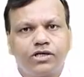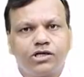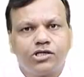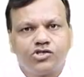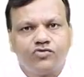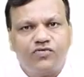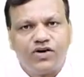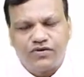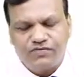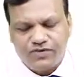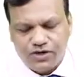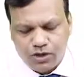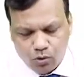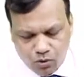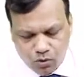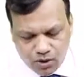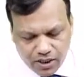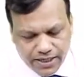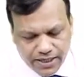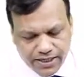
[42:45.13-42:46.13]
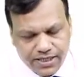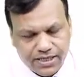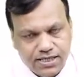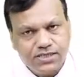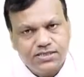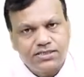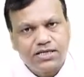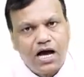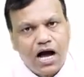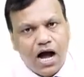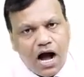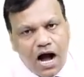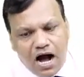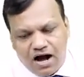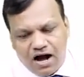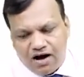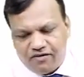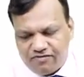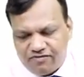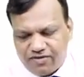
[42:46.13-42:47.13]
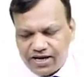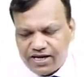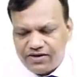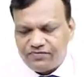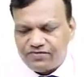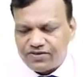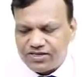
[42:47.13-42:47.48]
So what we noted is, half-life